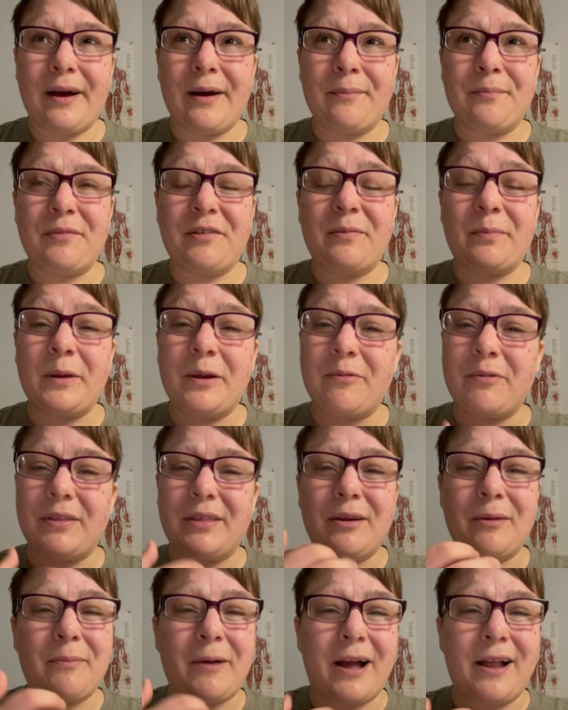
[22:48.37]
speak with
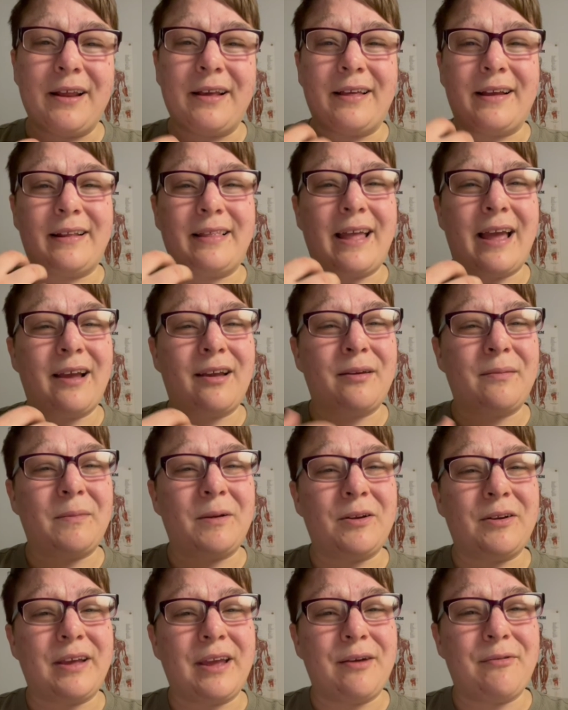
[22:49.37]
your body like that,
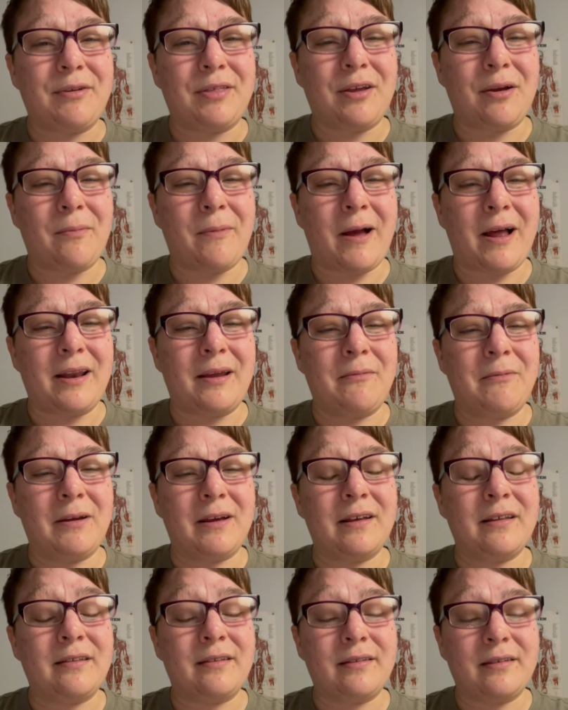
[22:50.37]
communicate with your body,
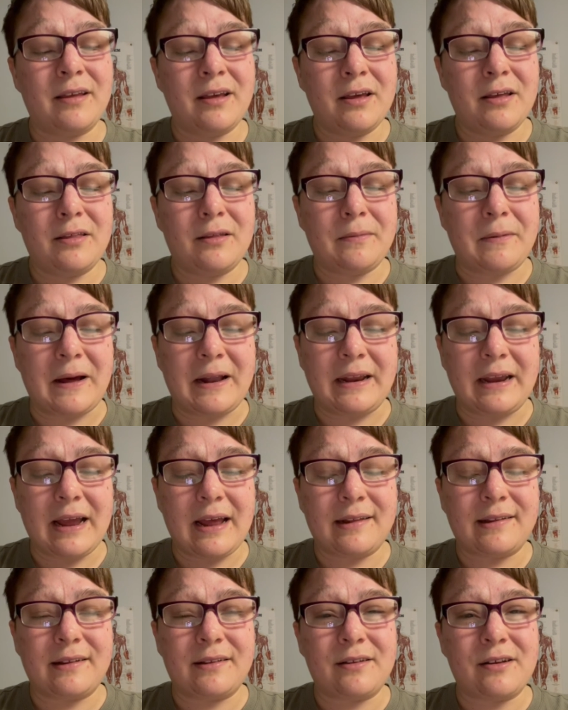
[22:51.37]
because the body
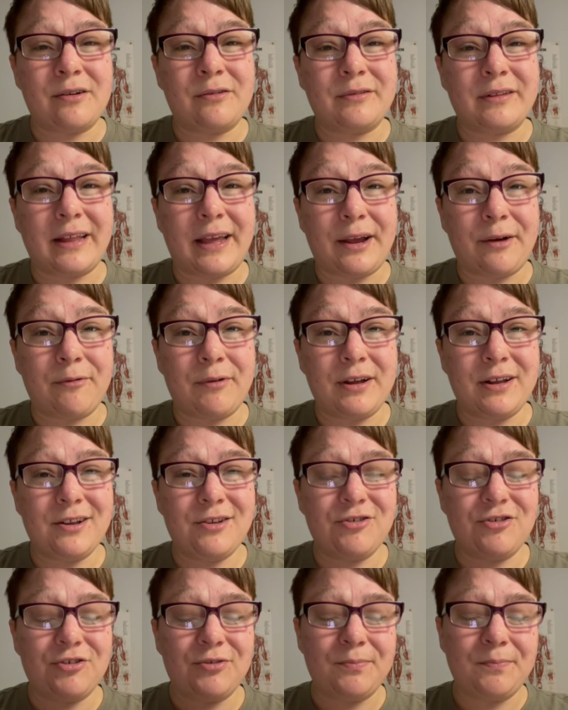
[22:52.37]
has its own
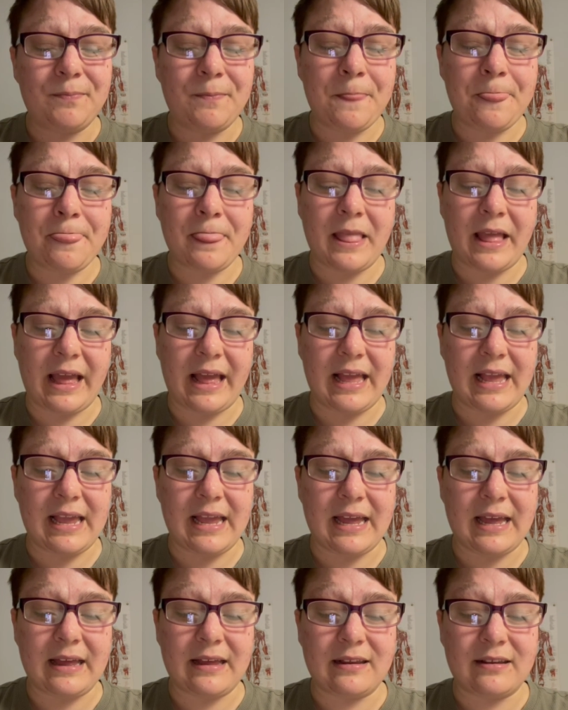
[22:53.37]
language,
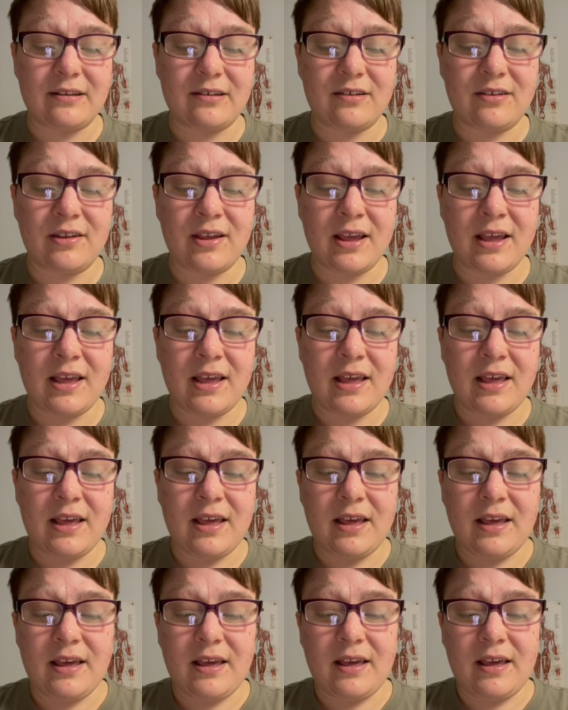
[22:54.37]
and
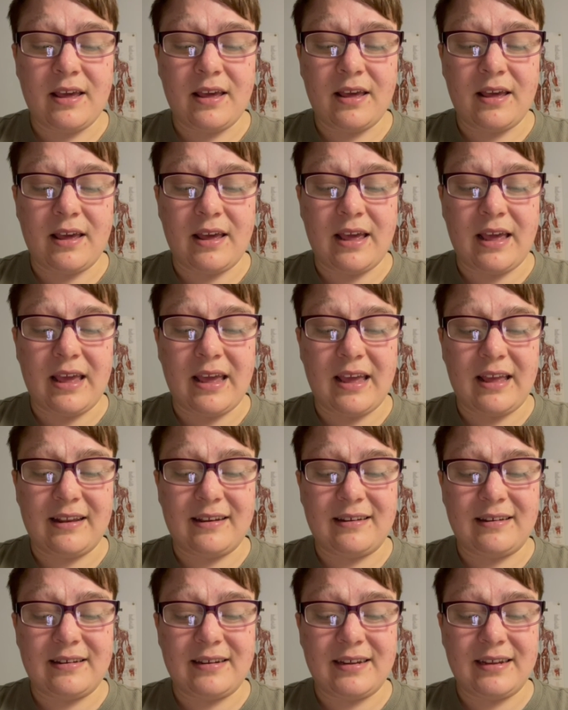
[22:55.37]

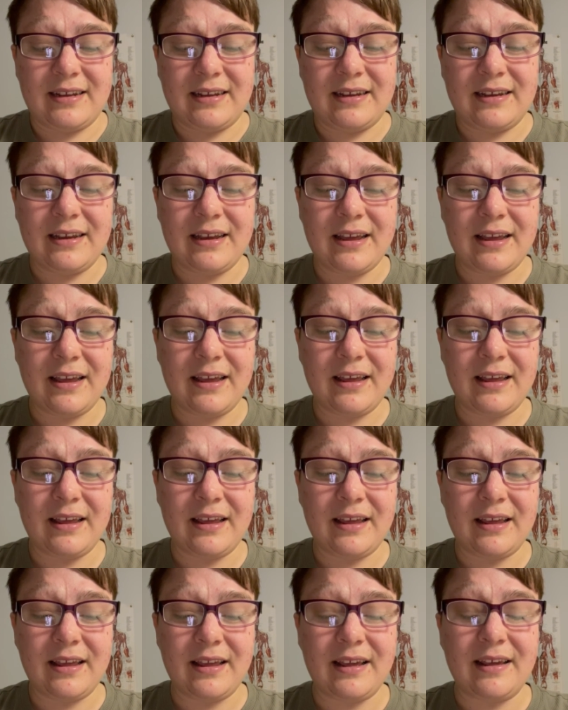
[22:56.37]
it
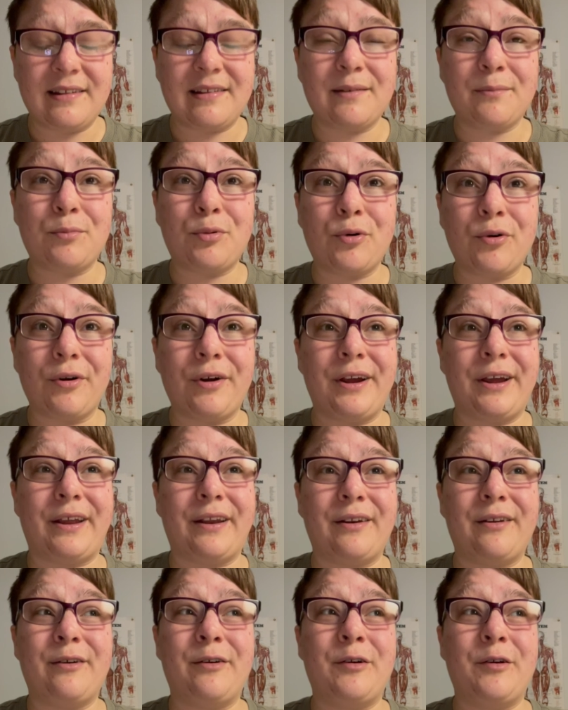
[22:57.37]
is
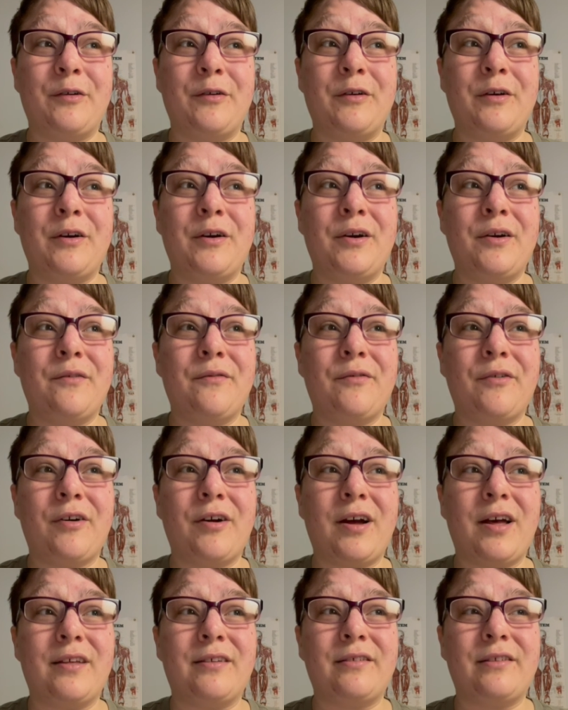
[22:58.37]
important for
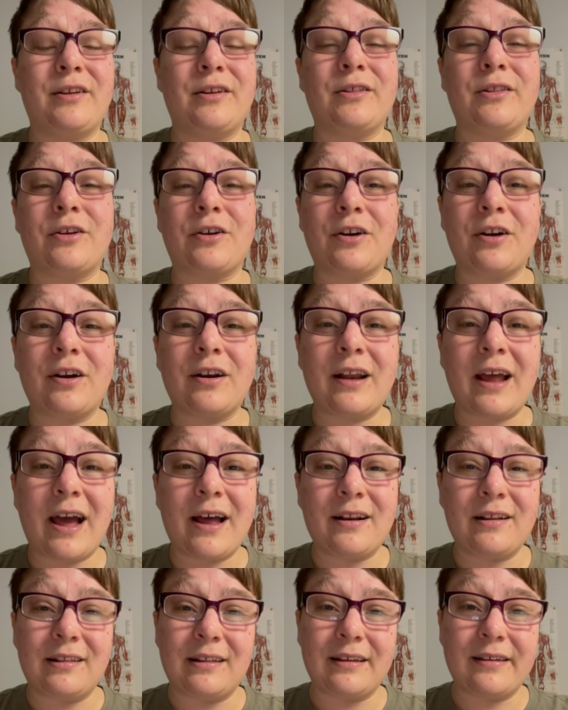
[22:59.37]
us to learn how
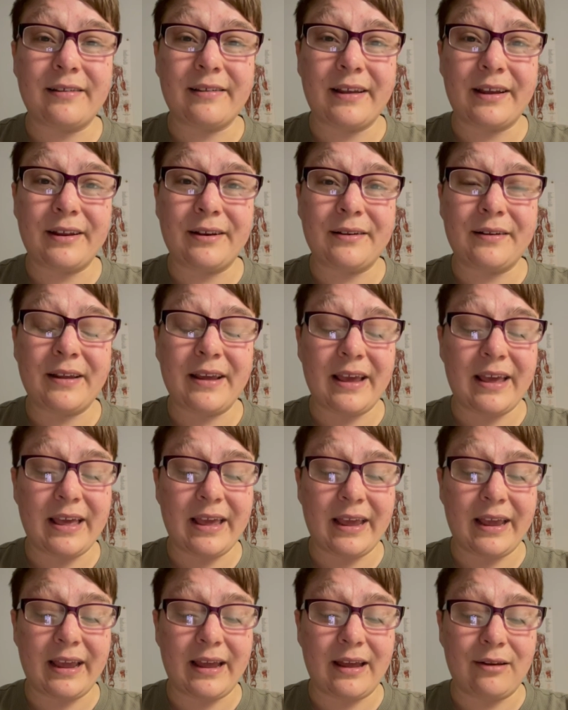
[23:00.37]
to listen
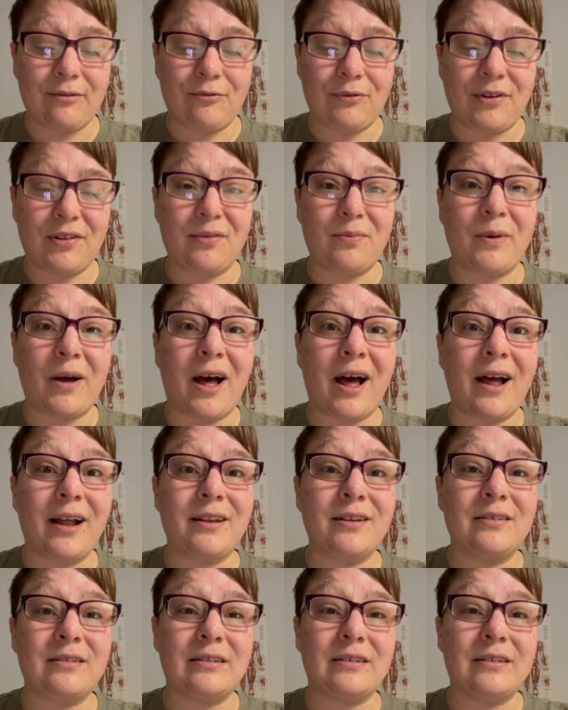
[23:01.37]
and respond